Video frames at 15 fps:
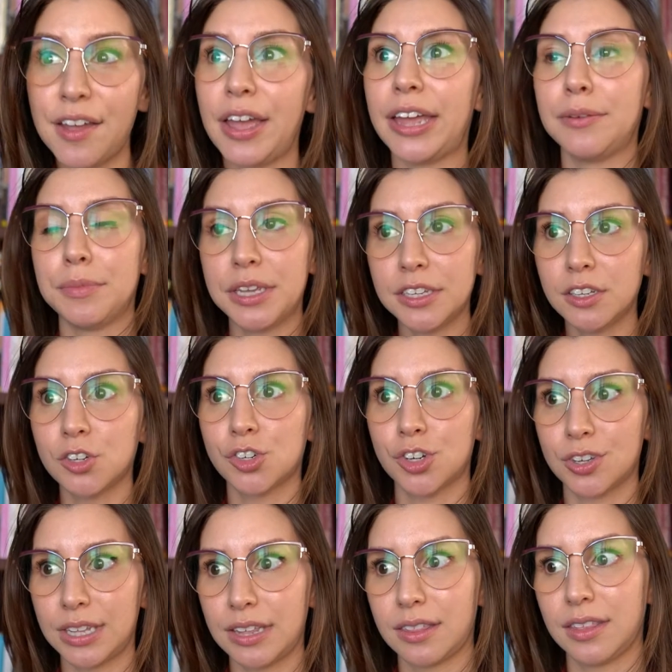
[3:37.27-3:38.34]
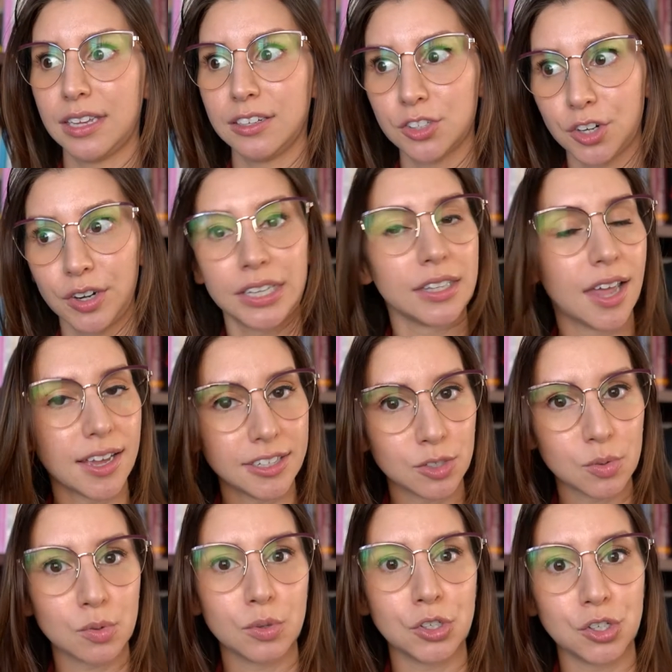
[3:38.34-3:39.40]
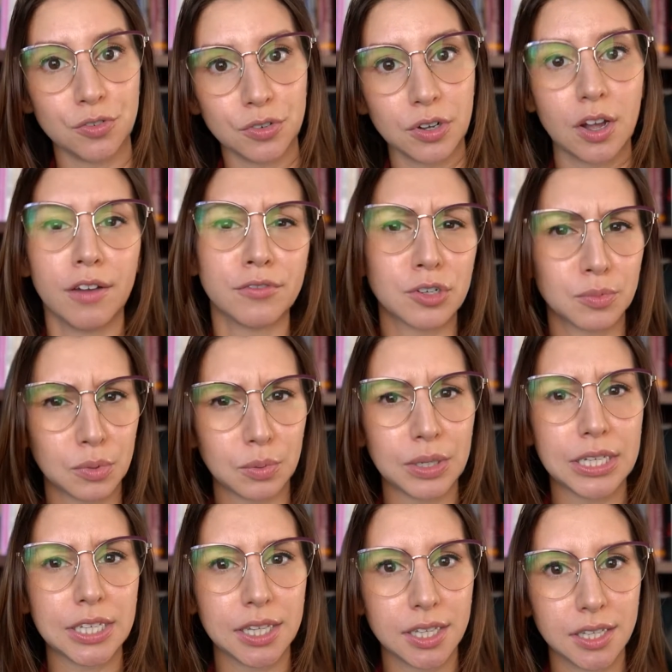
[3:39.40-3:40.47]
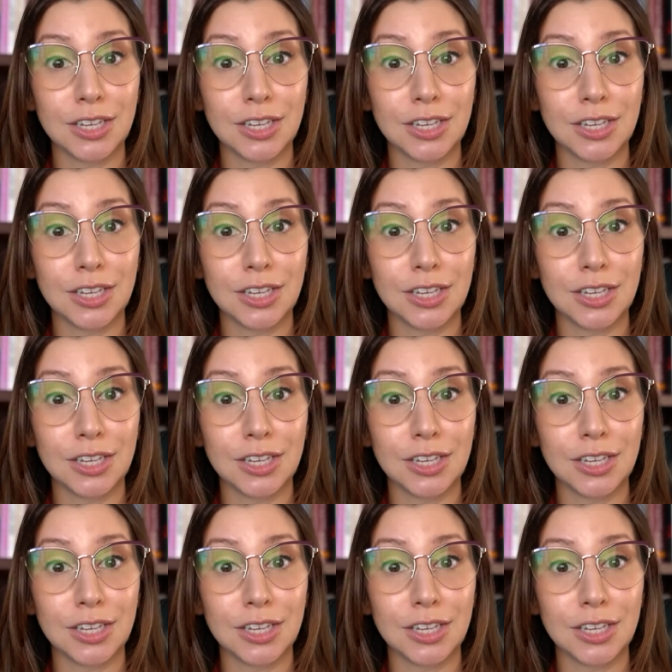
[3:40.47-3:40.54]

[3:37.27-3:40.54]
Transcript: and making sure that things are aligned with what you feel comfortable with.